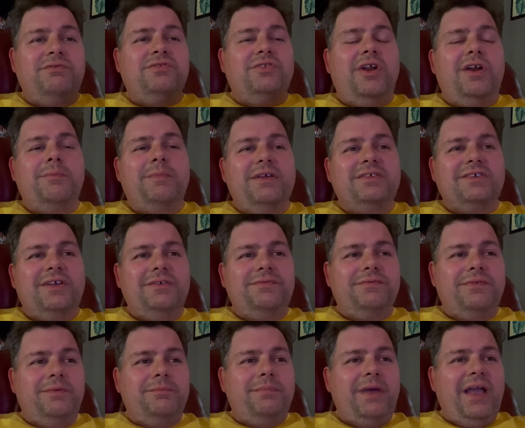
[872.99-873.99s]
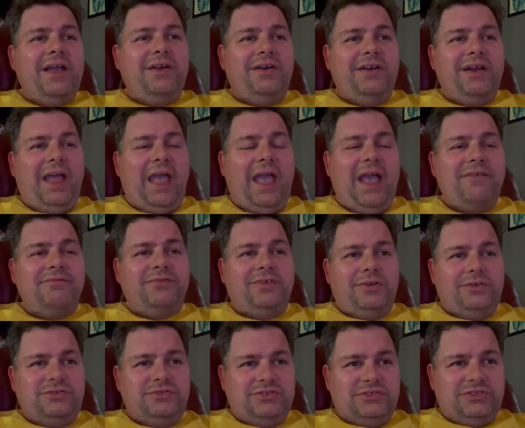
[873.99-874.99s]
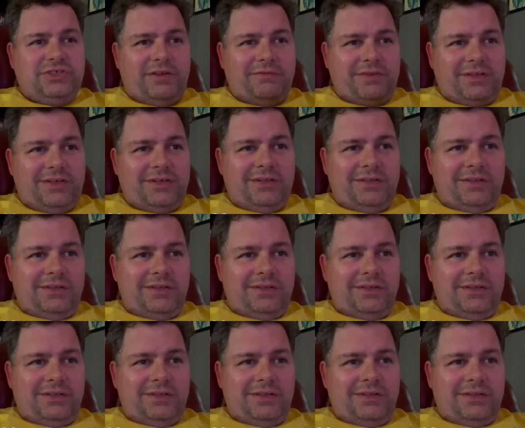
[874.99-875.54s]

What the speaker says: started myself back on a half dosage of it.